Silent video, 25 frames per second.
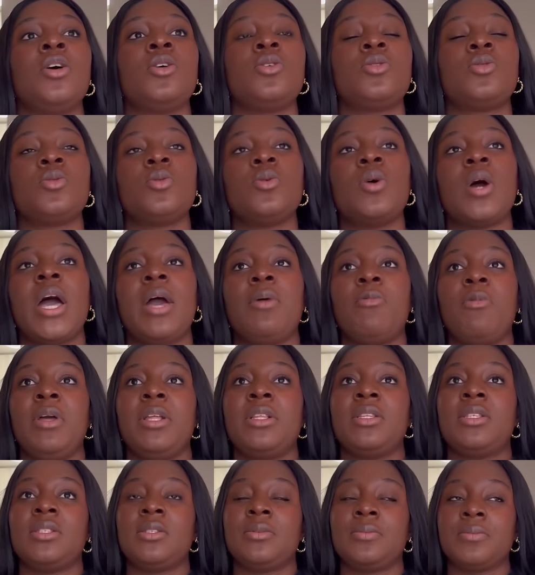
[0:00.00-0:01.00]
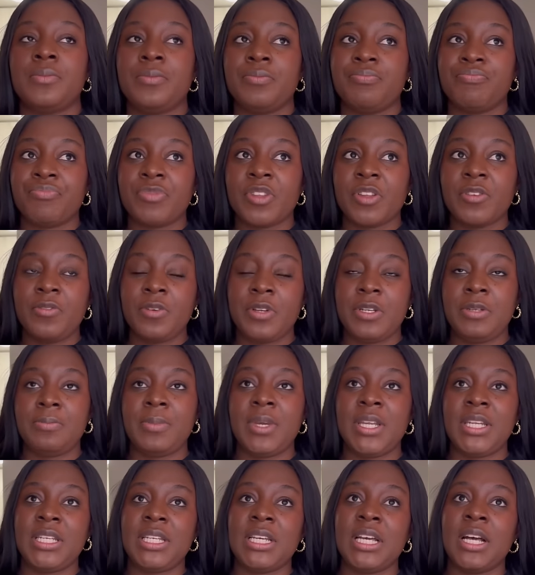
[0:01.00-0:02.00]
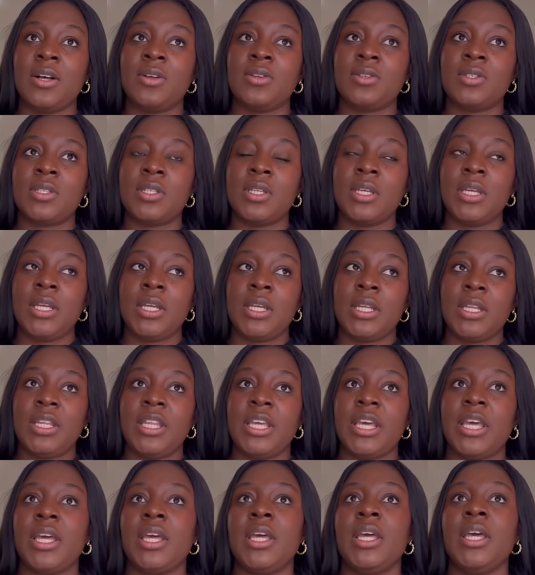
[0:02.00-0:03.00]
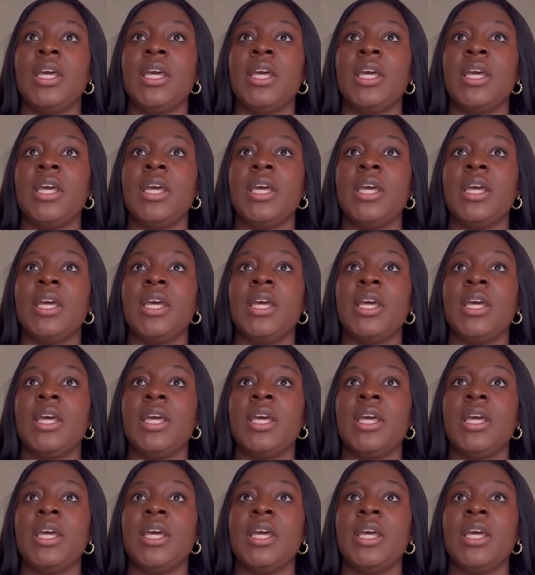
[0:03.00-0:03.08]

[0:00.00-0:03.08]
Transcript: So I went for the medicals there.